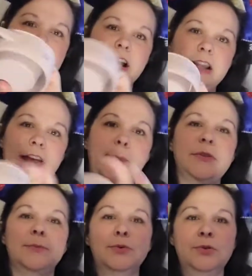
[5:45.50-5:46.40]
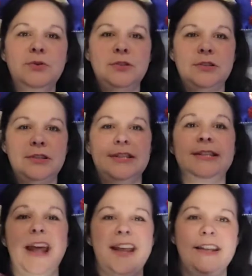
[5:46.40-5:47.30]
a collapsible
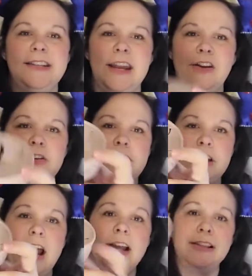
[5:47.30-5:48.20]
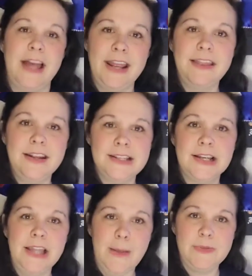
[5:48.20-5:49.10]
snack container. I like that it's
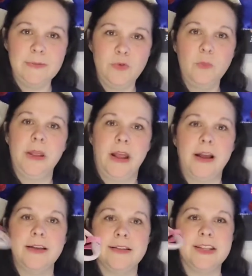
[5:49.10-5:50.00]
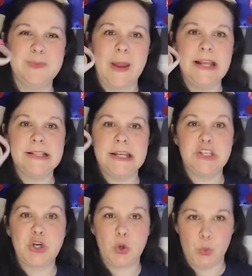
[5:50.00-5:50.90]
collapsible because space
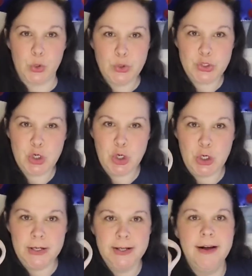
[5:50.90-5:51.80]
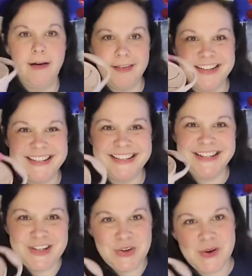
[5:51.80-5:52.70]
is crucial on a
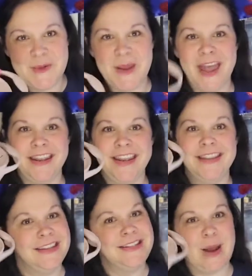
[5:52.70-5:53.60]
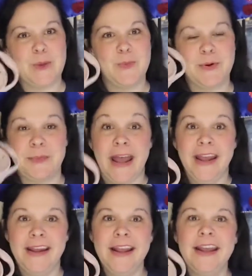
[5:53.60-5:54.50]
Disney trip, and in the diaper
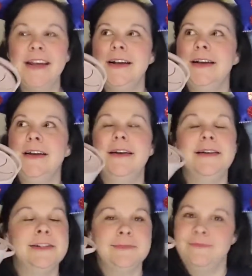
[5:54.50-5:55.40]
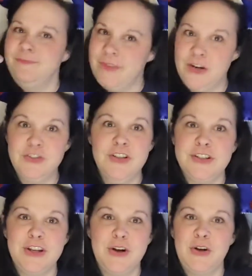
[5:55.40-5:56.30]
bag, there's
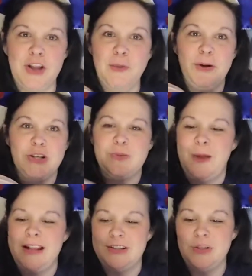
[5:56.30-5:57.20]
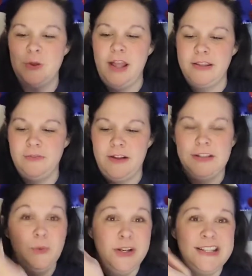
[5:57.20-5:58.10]
just not much space. So I like the fact
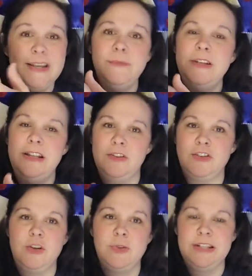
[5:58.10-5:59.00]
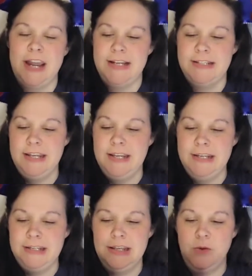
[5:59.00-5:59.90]
that when it's empty and there's no snacks in
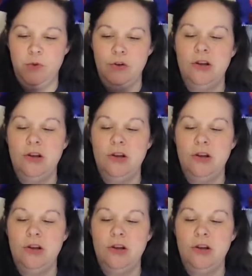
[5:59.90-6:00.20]
it, it will